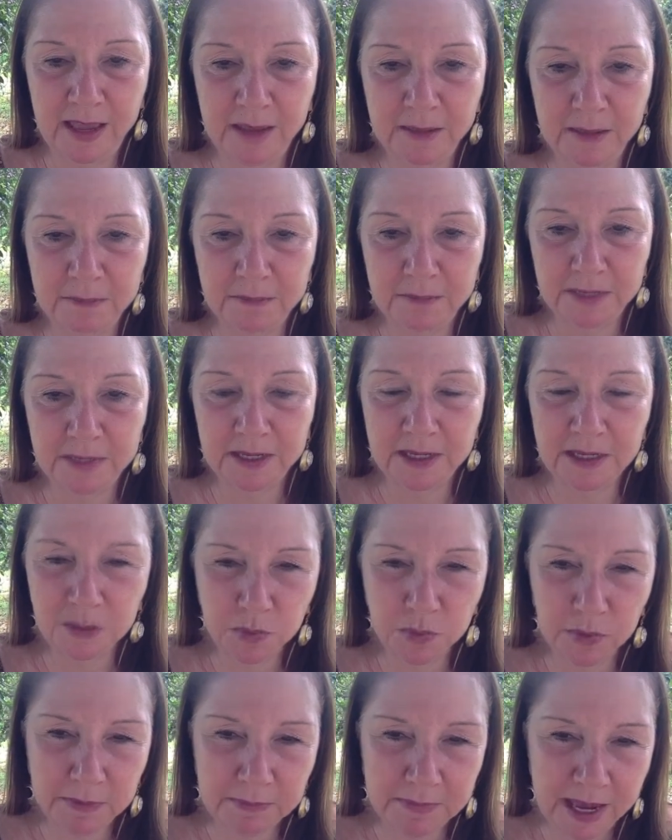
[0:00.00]

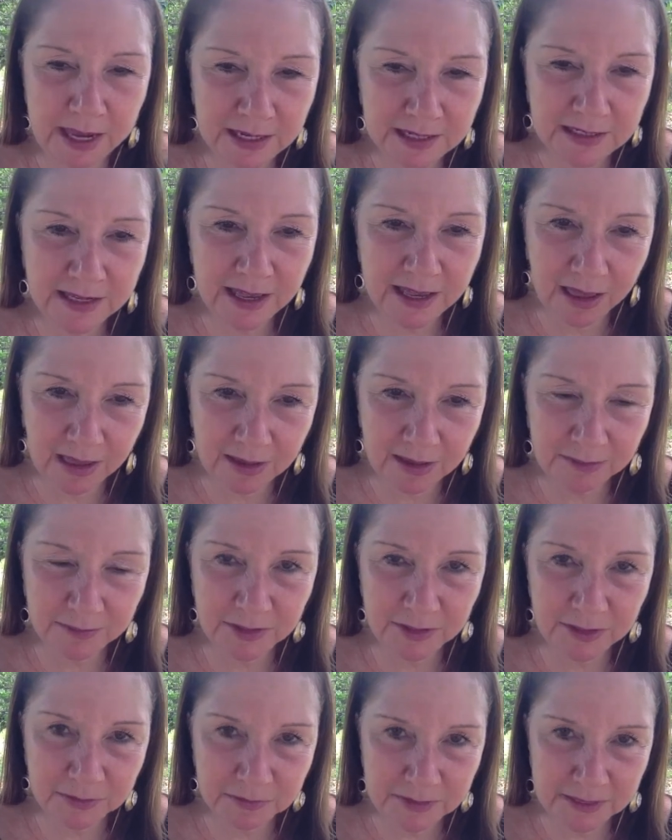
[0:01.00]
Because we make time
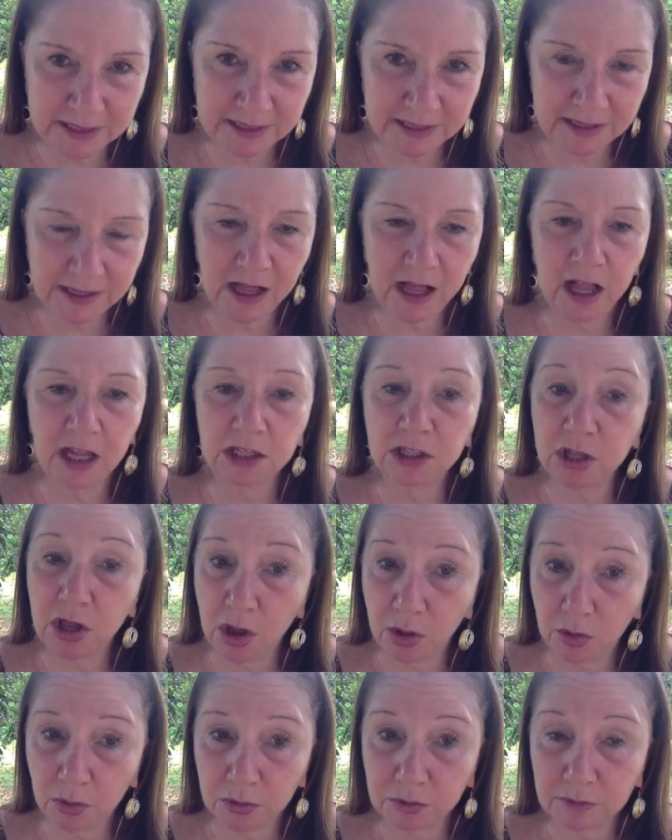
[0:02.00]
to be
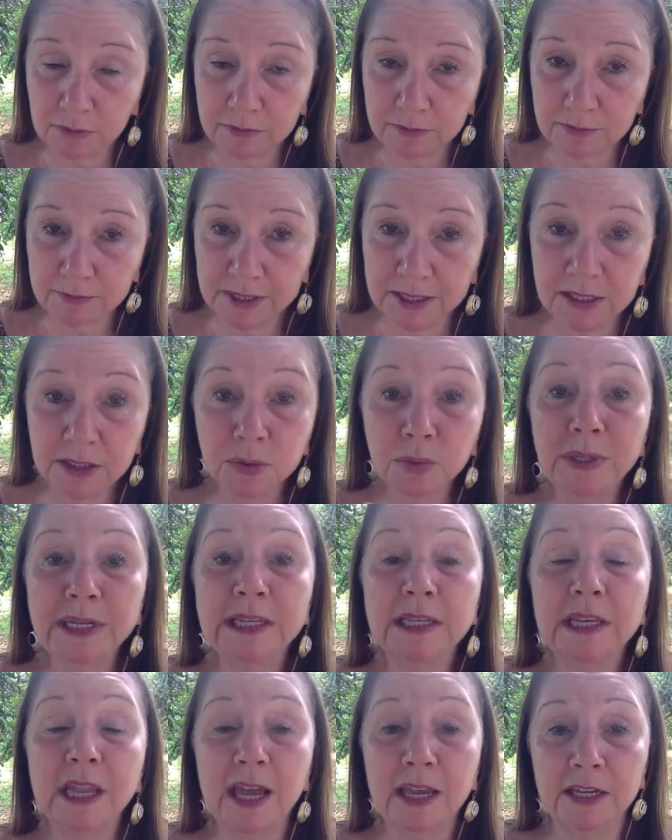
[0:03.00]
alone, because we
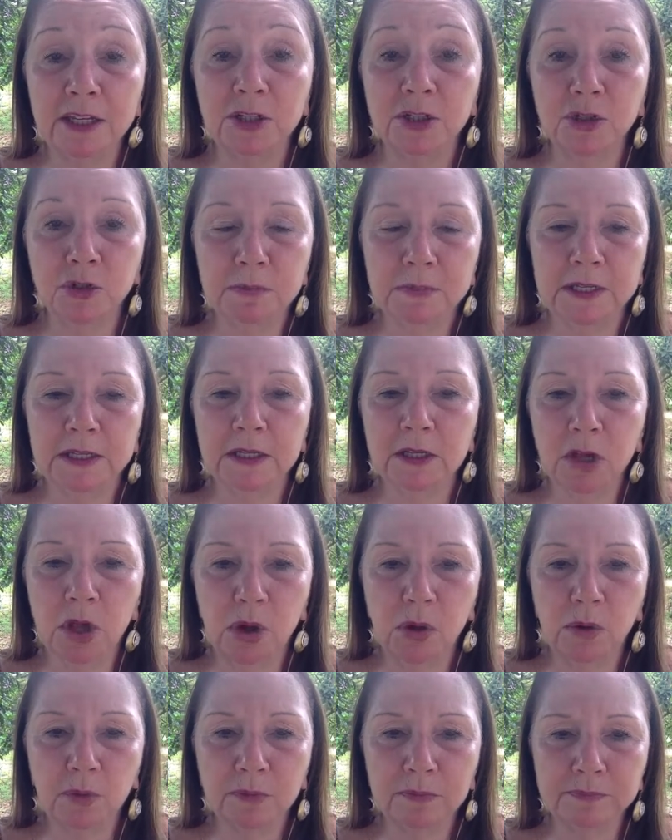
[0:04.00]
like to be
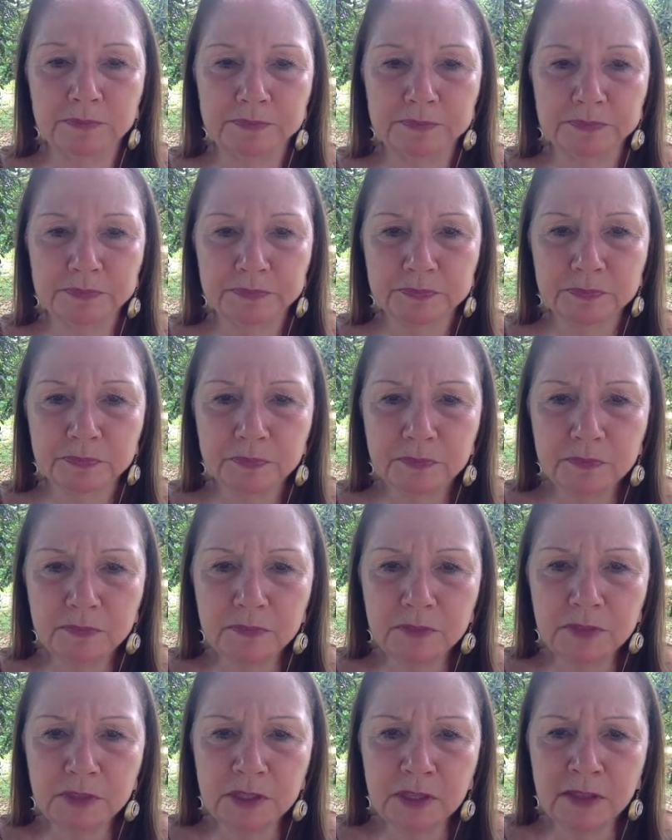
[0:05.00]
alone.
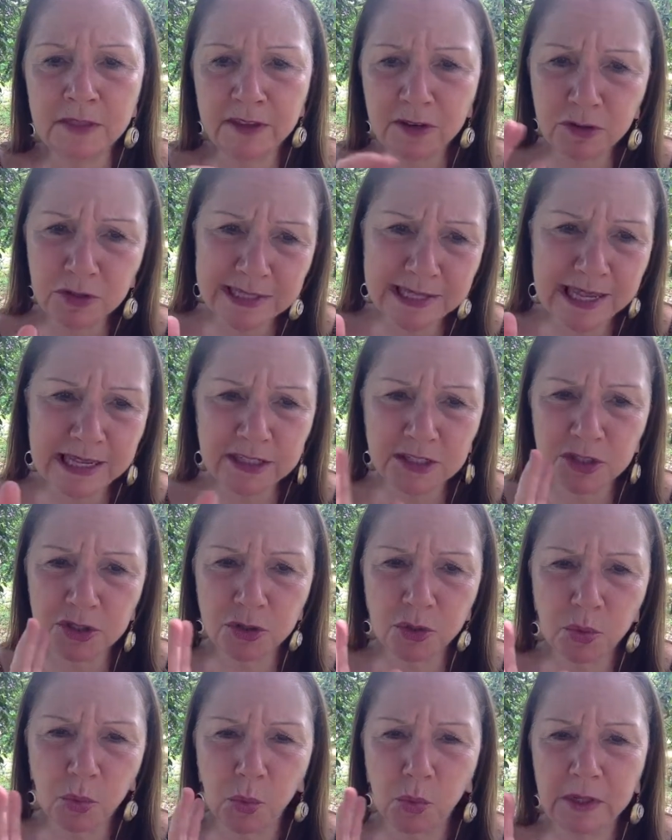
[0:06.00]
There's less
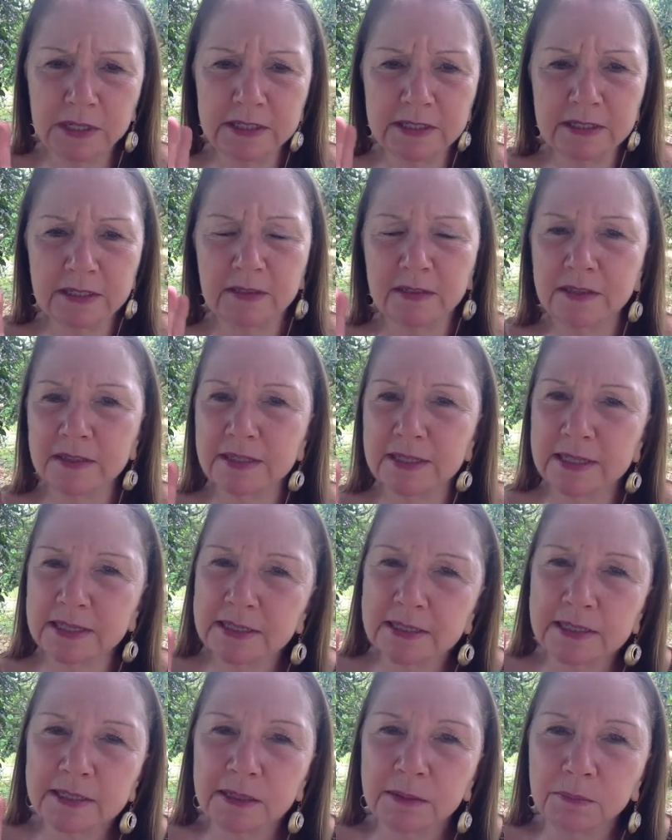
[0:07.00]
noise in the
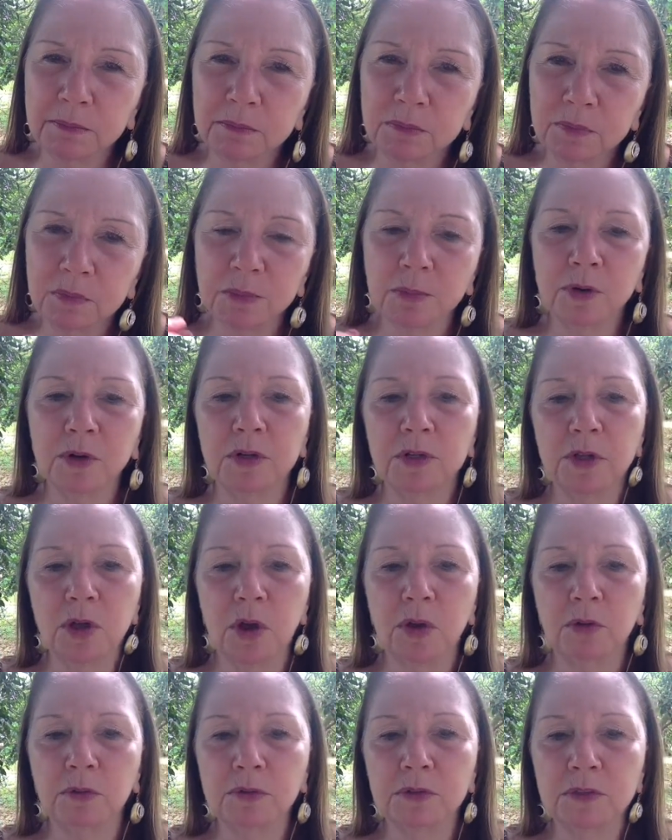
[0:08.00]
system when we're
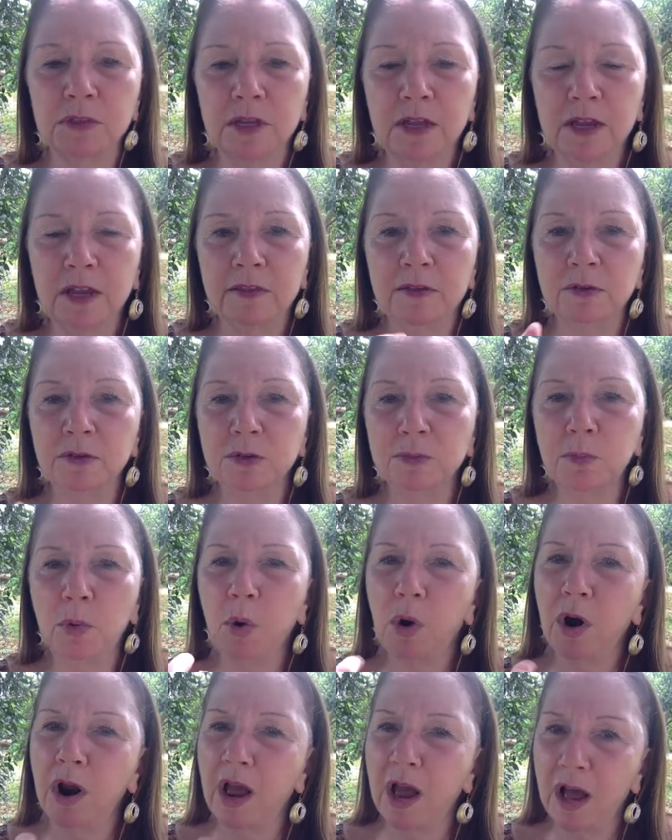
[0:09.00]
alone. There's
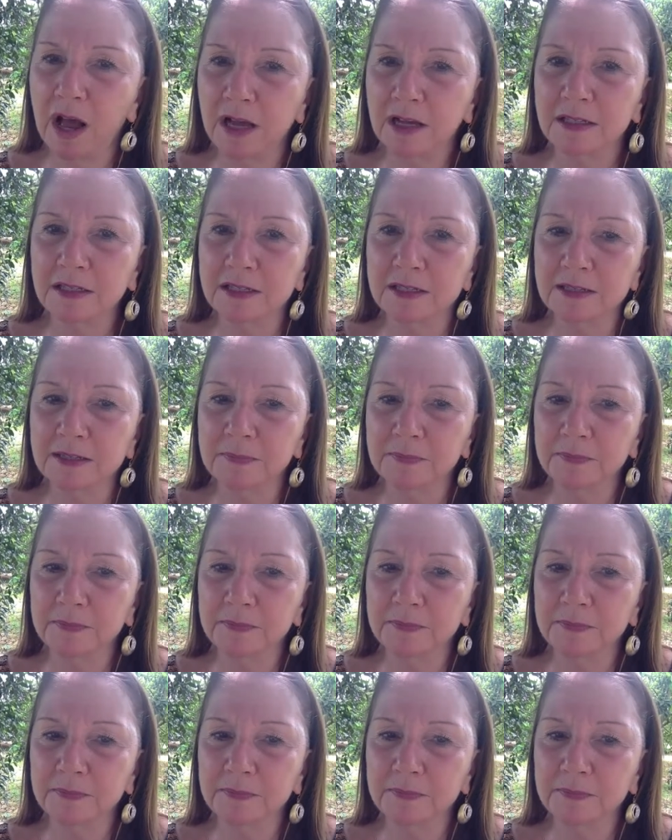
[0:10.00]
more us.